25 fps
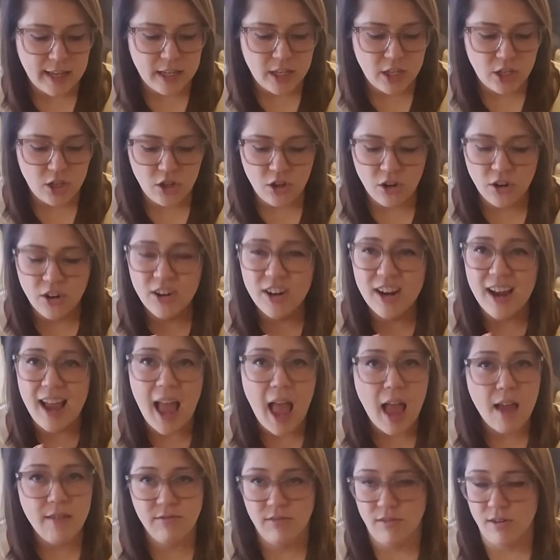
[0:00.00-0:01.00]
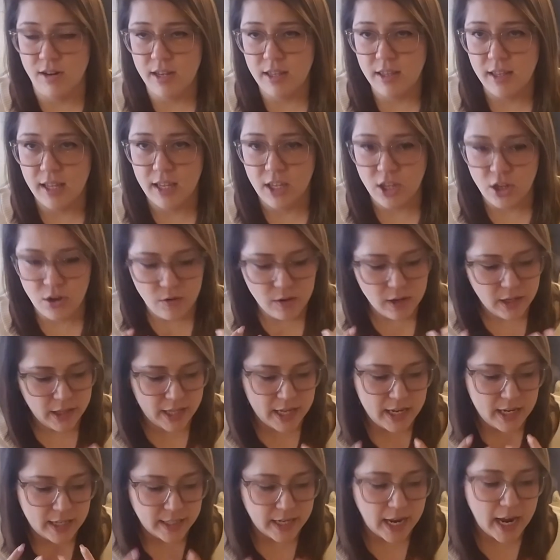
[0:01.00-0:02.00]
you're everything. You are the
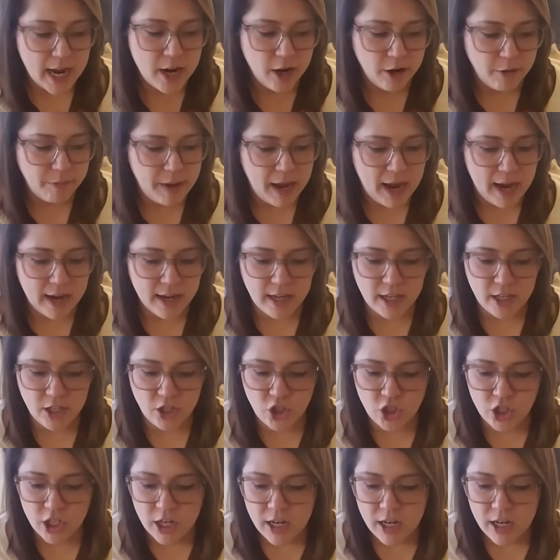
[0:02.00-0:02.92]
entire package.